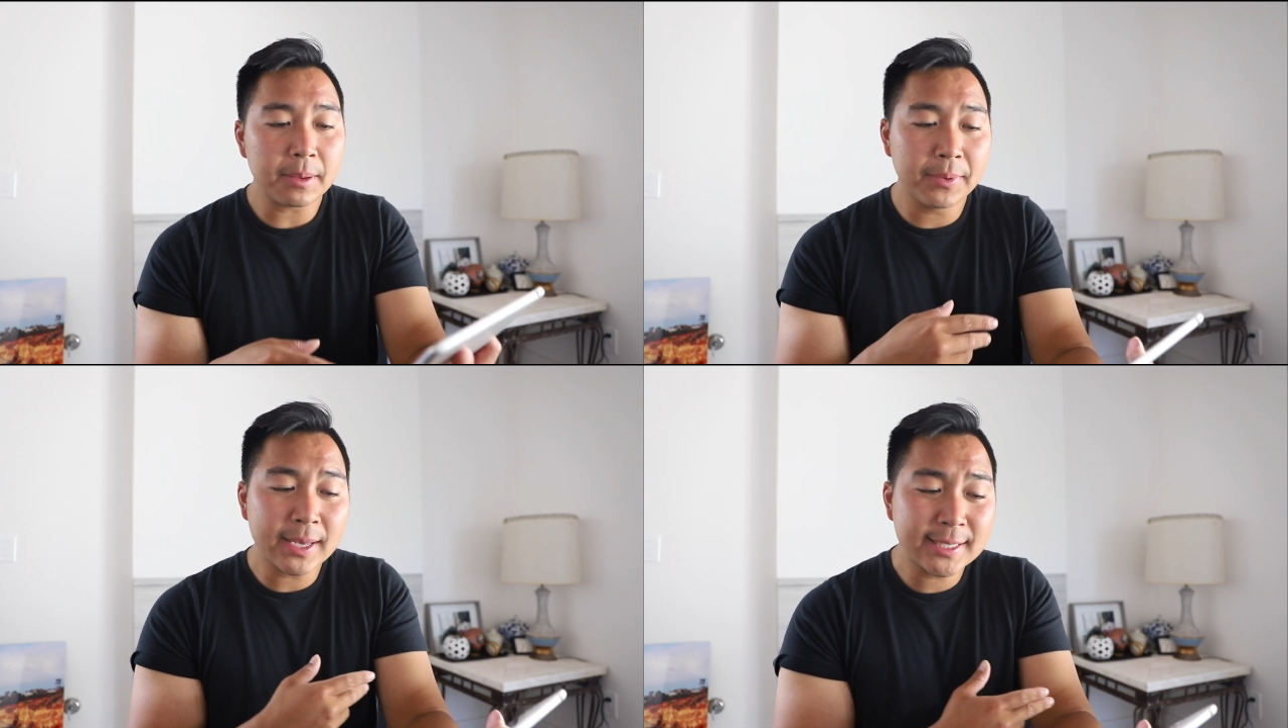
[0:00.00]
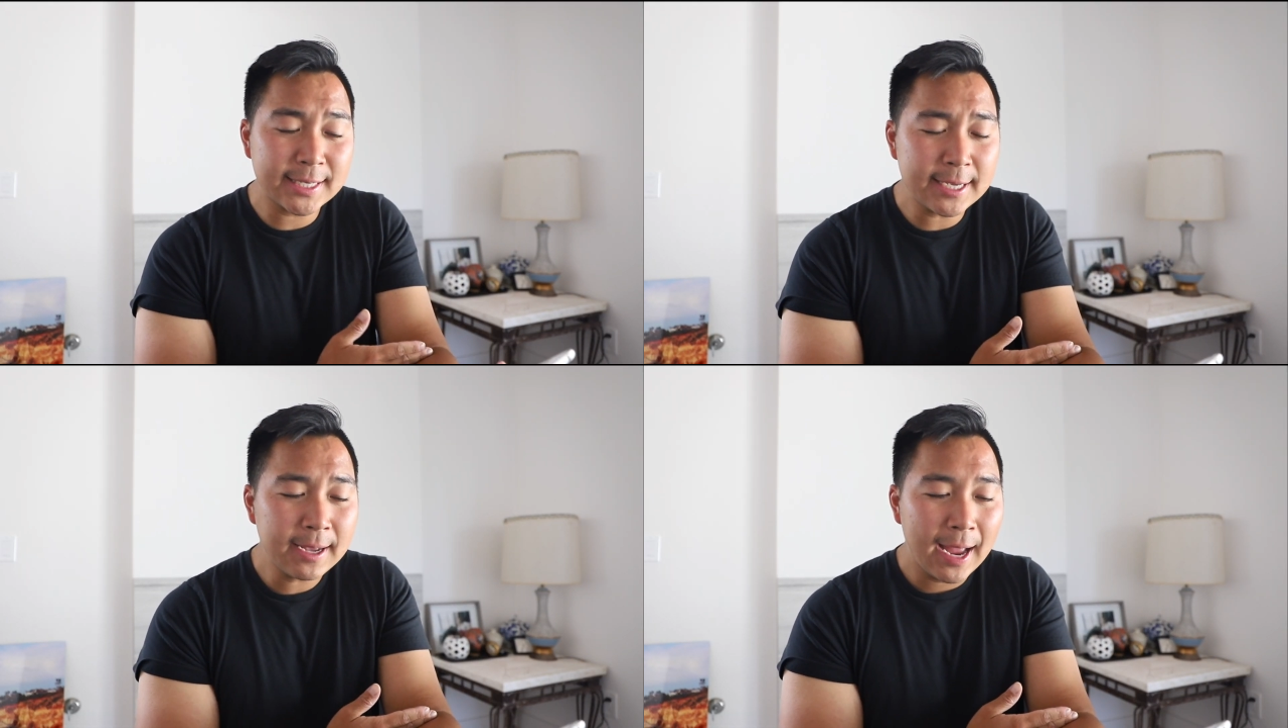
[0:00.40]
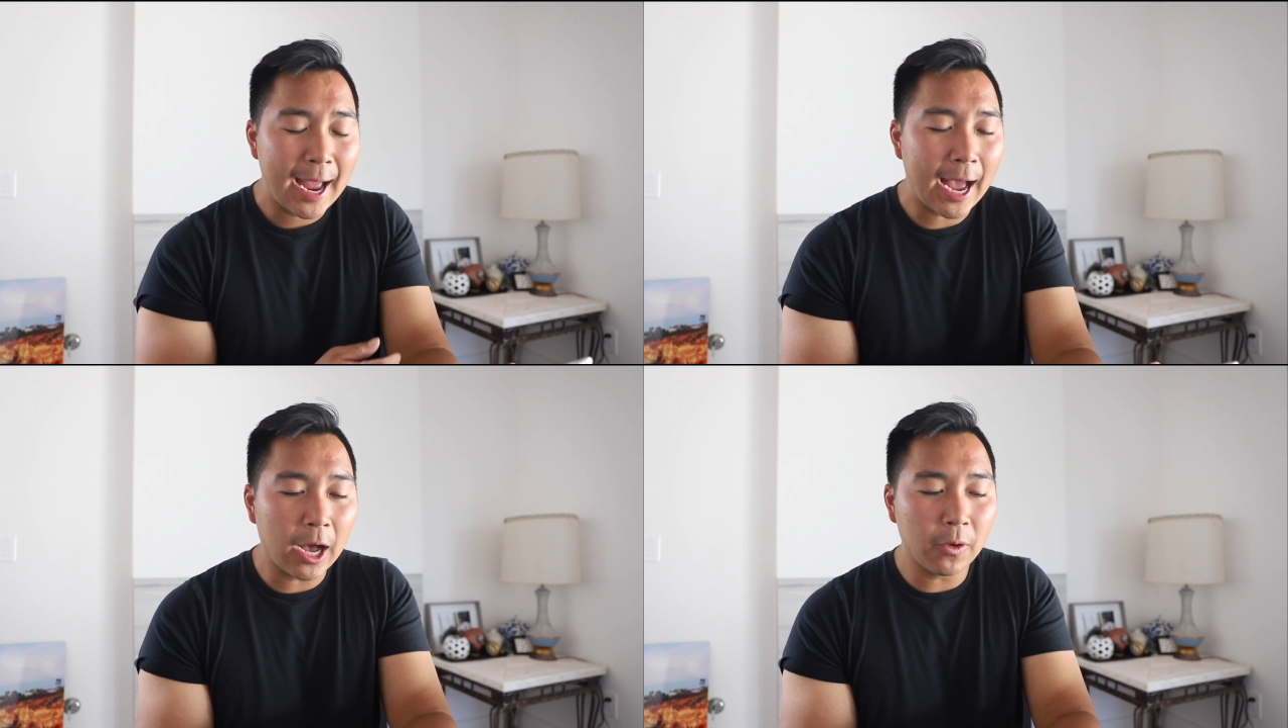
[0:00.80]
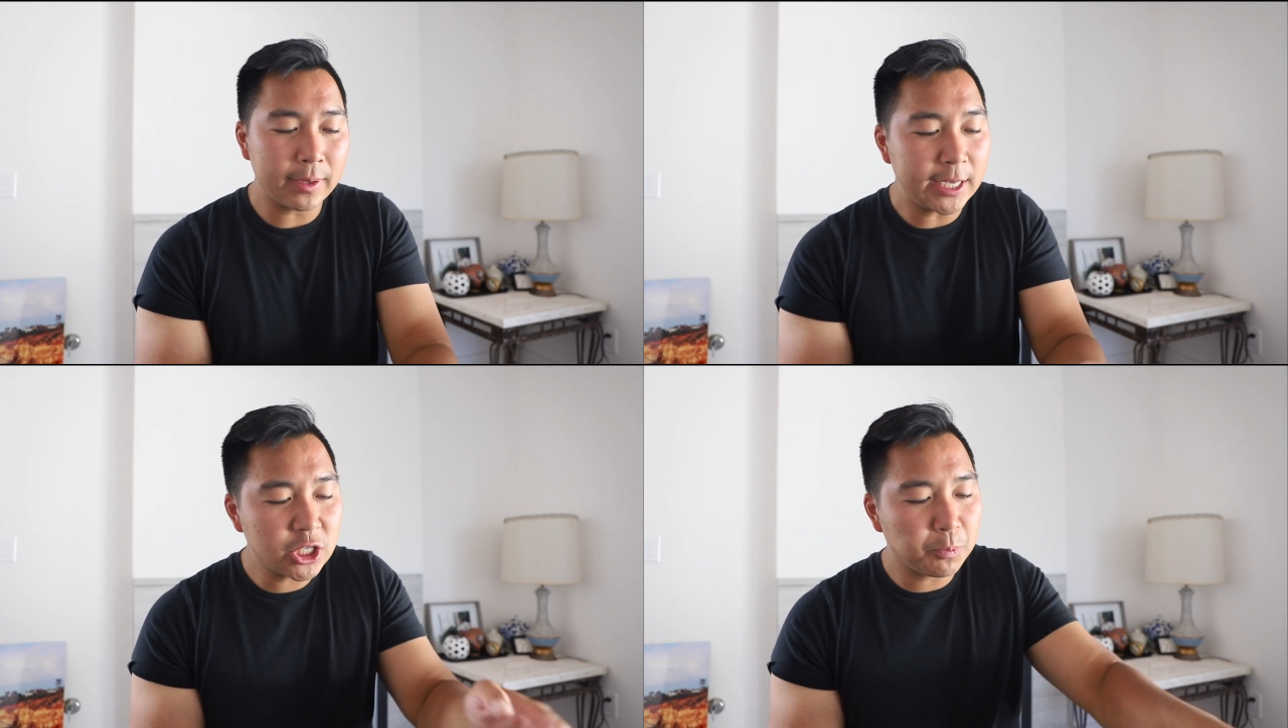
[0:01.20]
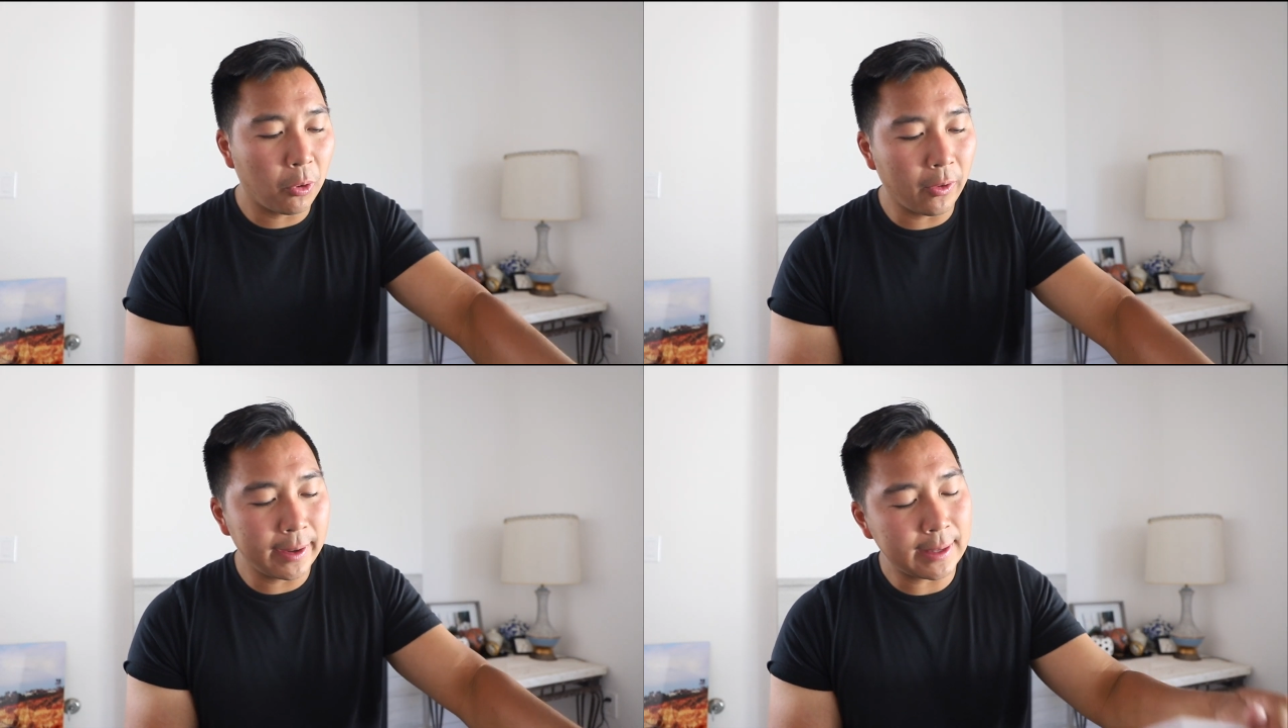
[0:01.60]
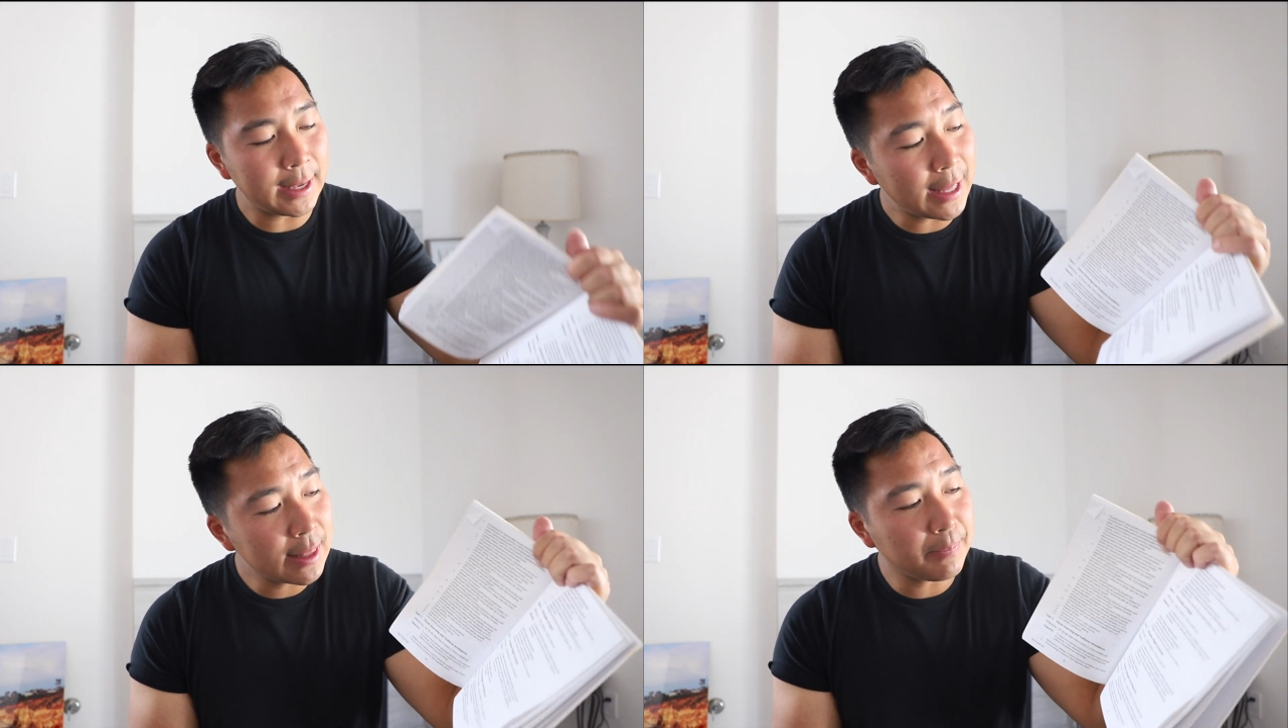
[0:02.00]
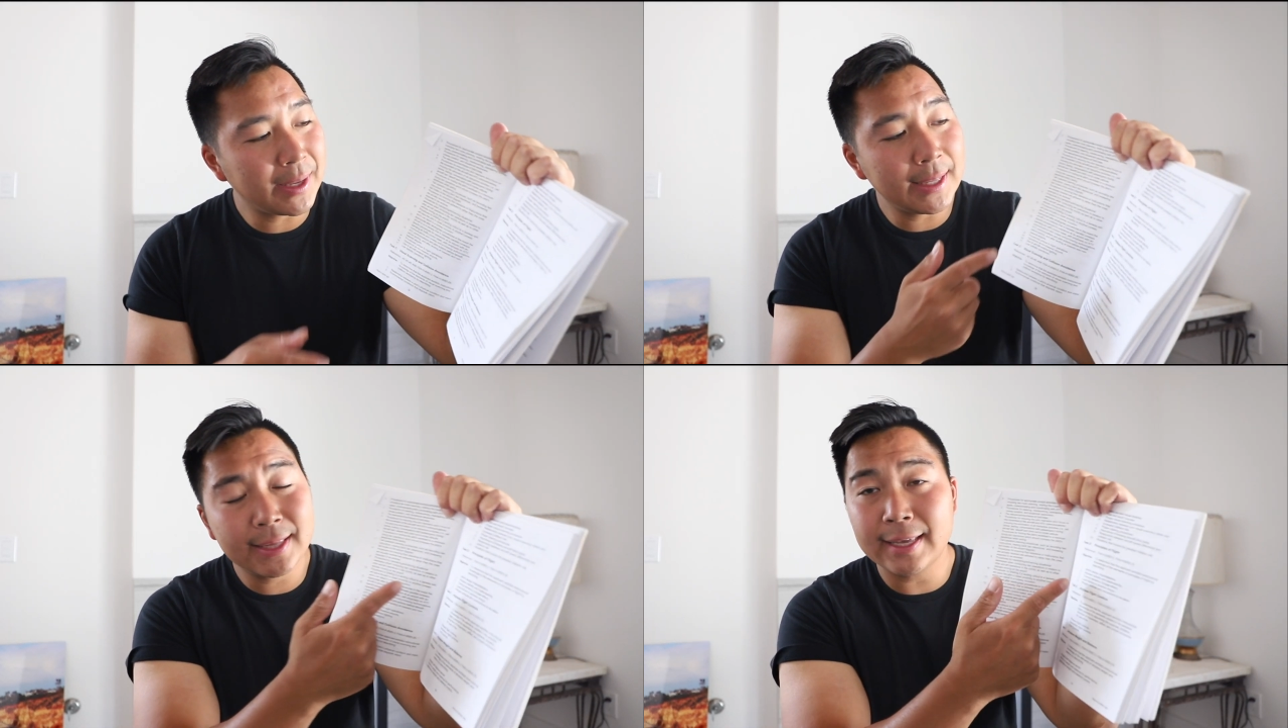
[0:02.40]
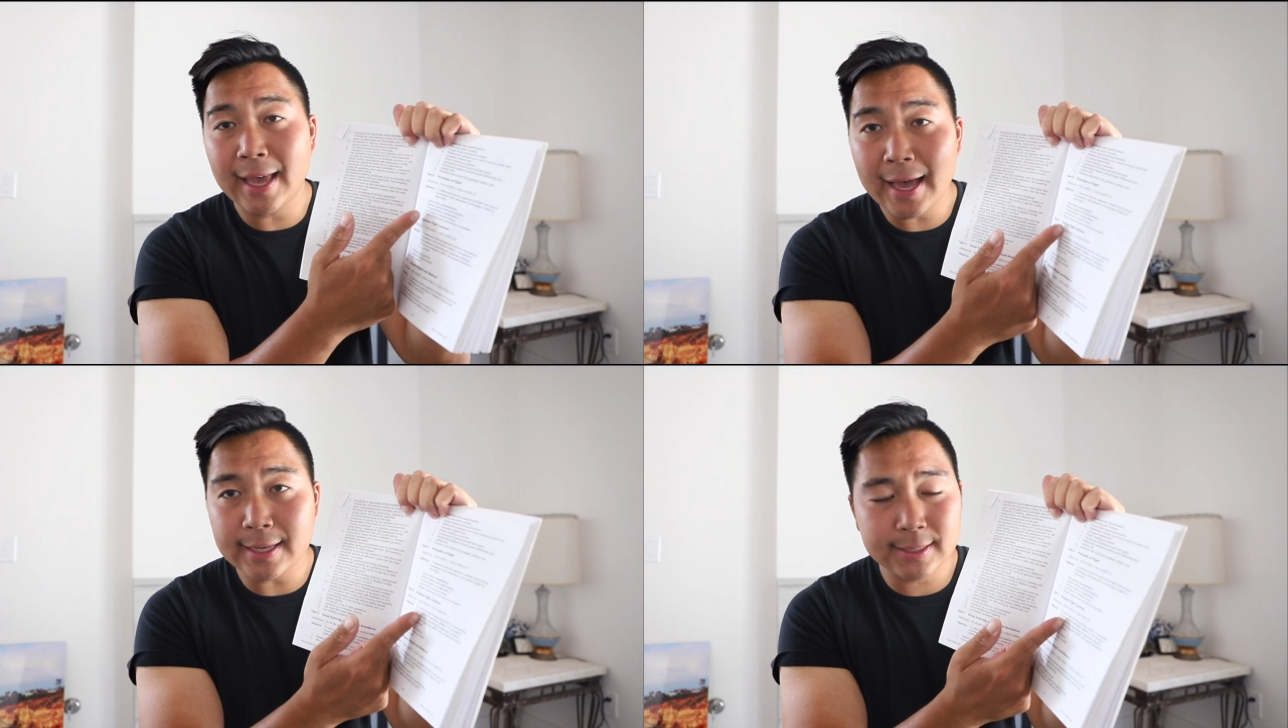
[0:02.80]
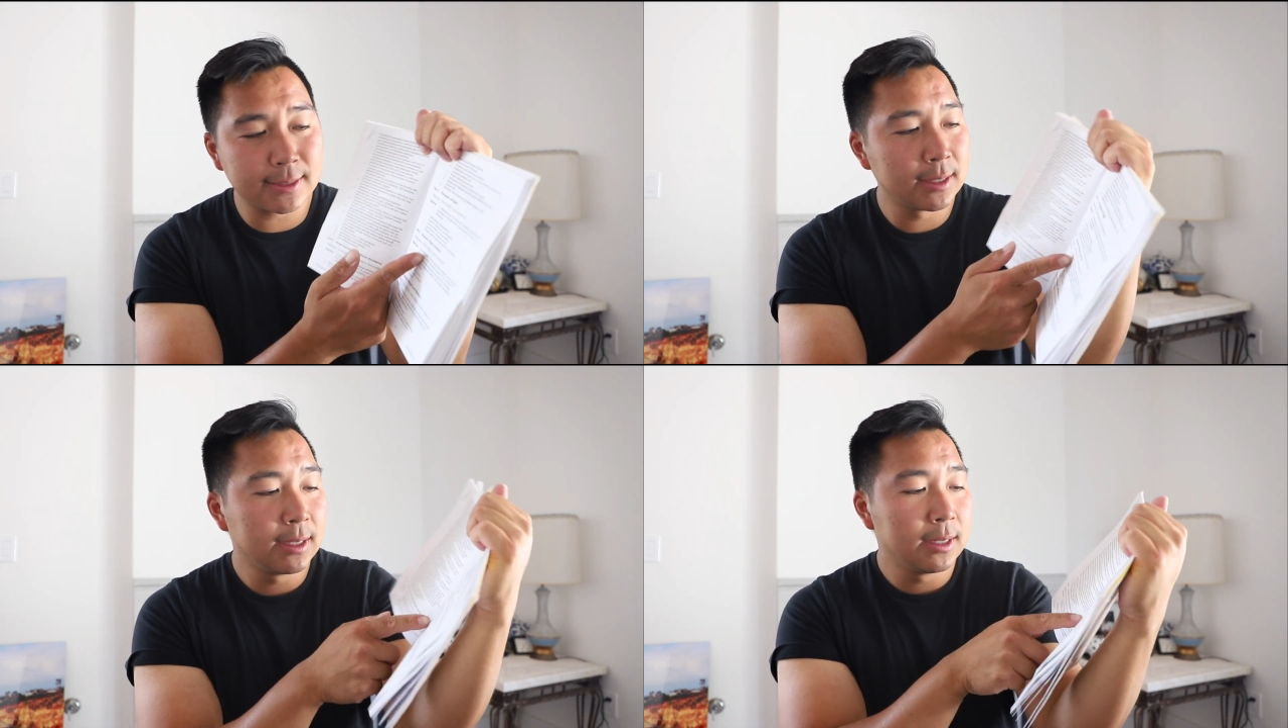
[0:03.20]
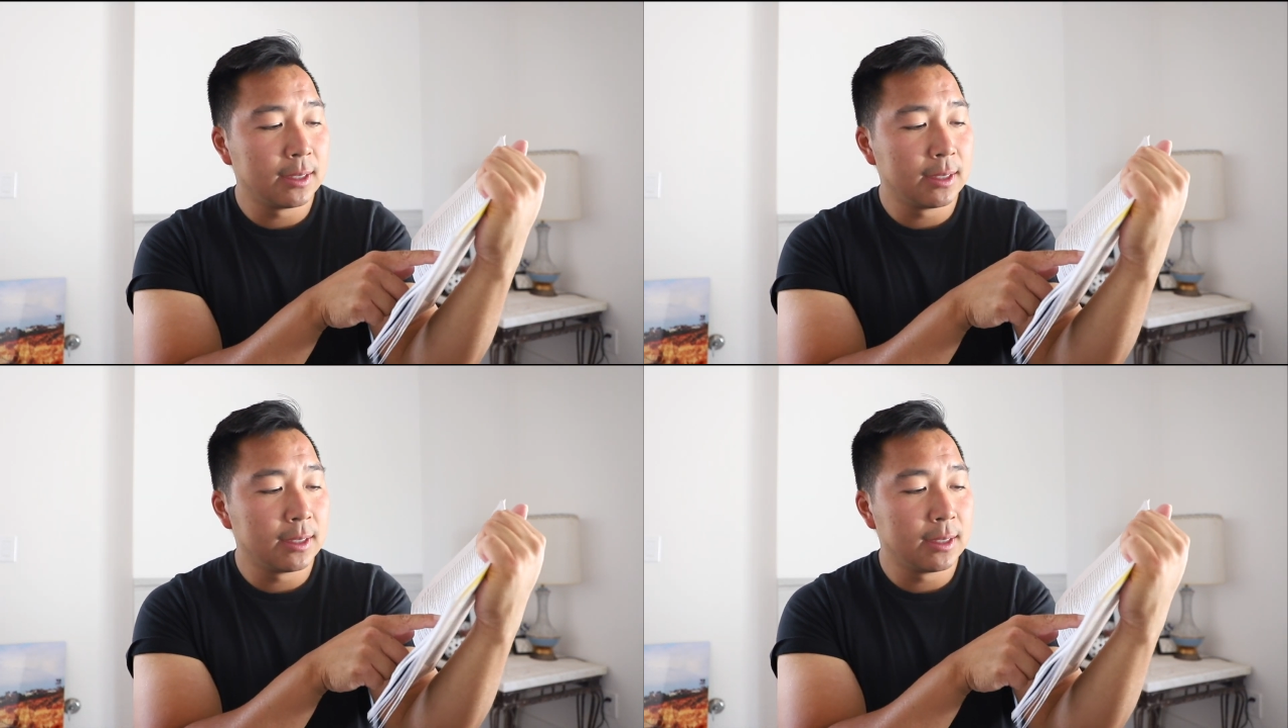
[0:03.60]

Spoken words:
We can see how each point in the PTS